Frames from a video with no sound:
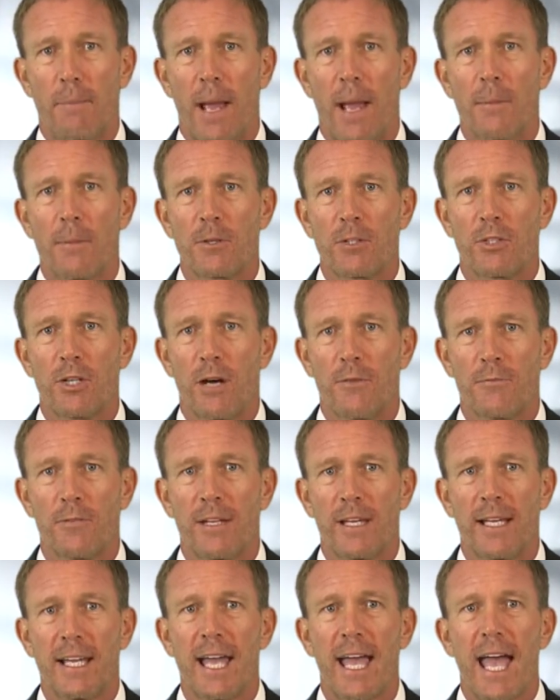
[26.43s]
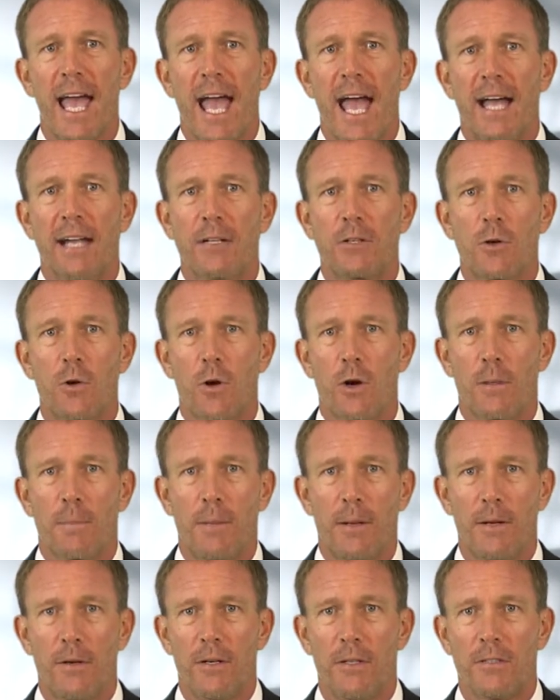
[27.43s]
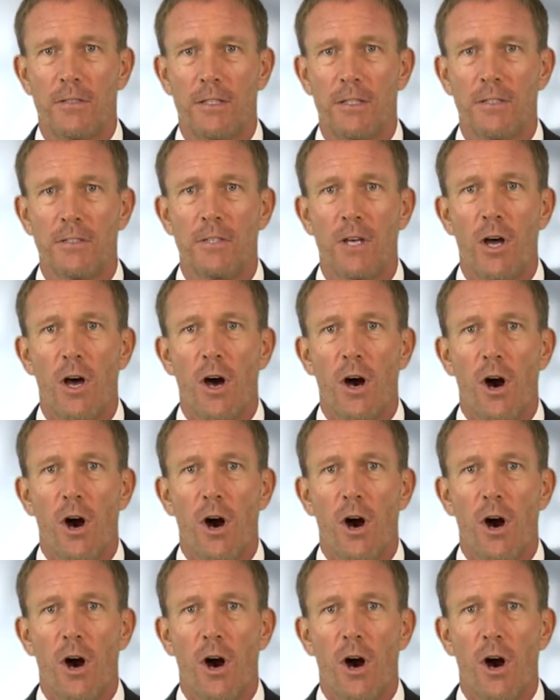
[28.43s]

paper shuffling and court appearances,